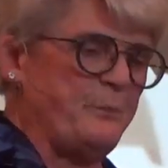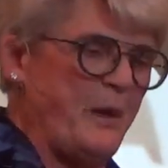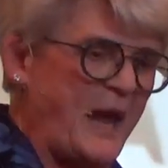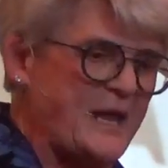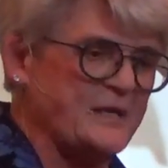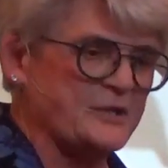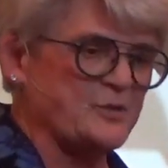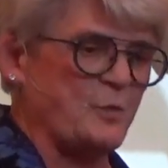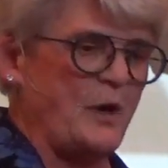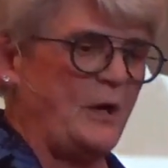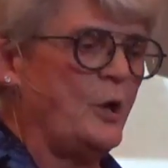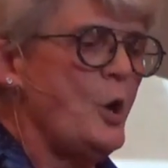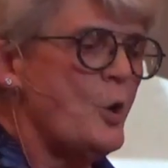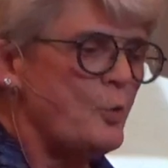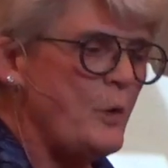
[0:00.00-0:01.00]
pain as
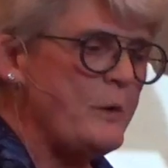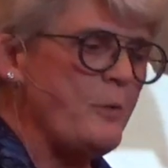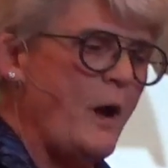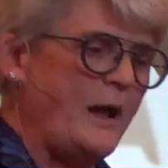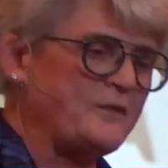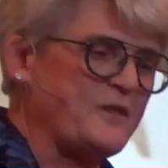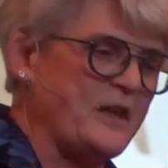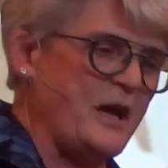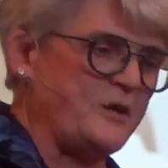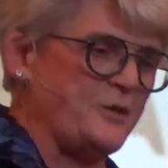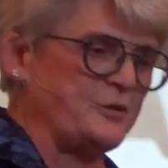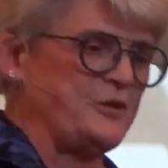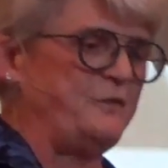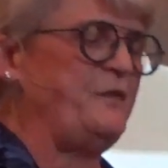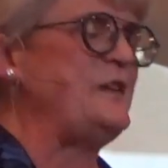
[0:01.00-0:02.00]
well. We want the
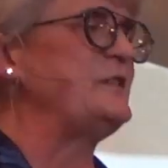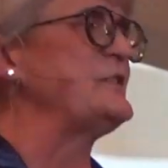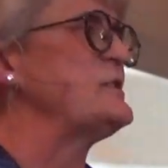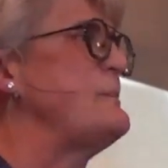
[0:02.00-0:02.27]
other to feel as